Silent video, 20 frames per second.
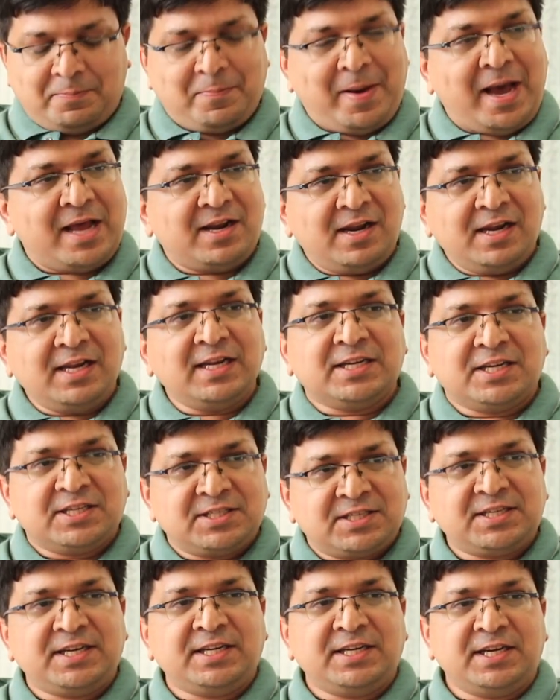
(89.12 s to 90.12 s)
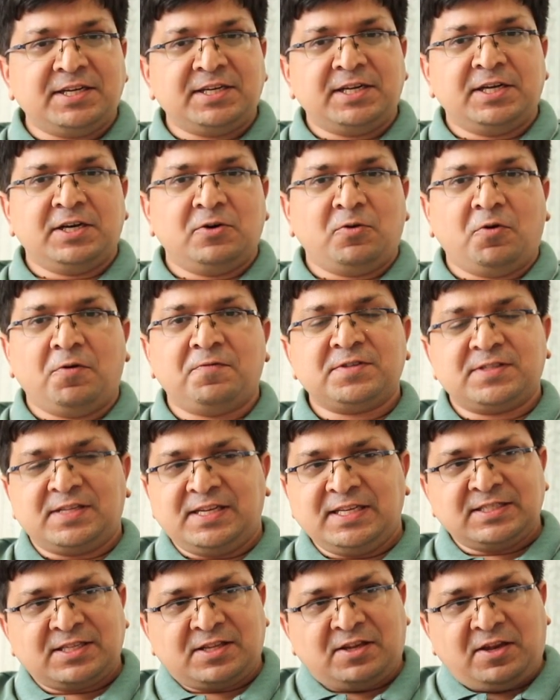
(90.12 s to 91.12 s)
apparel industry in India
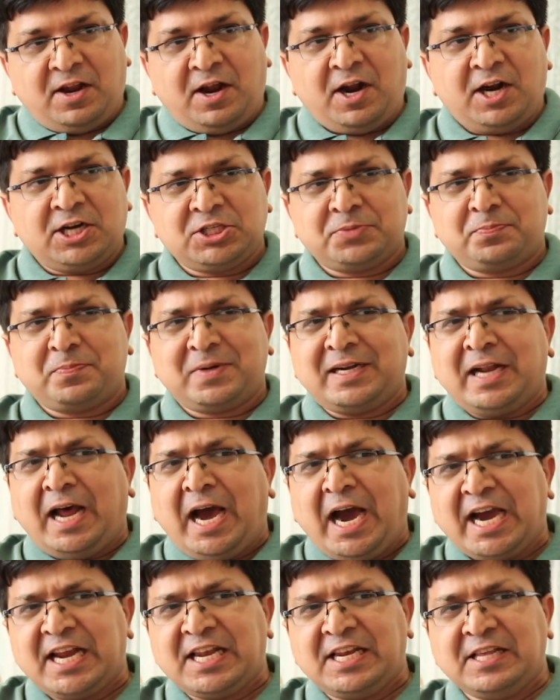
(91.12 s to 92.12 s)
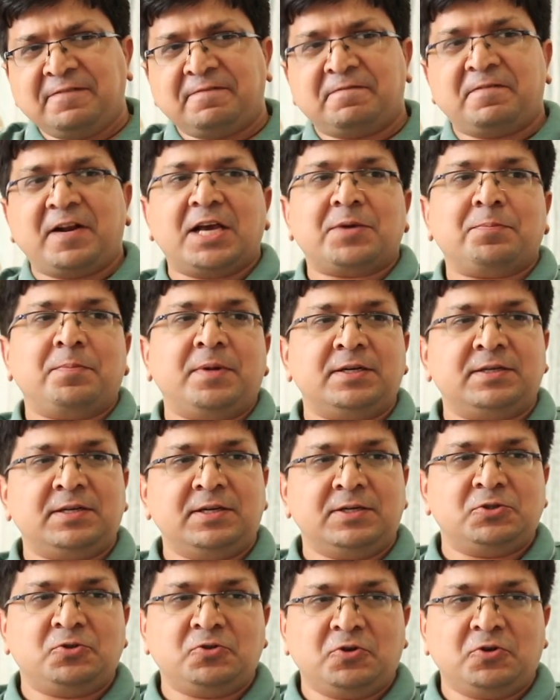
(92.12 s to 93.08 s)
obviously is large but highly fragmented.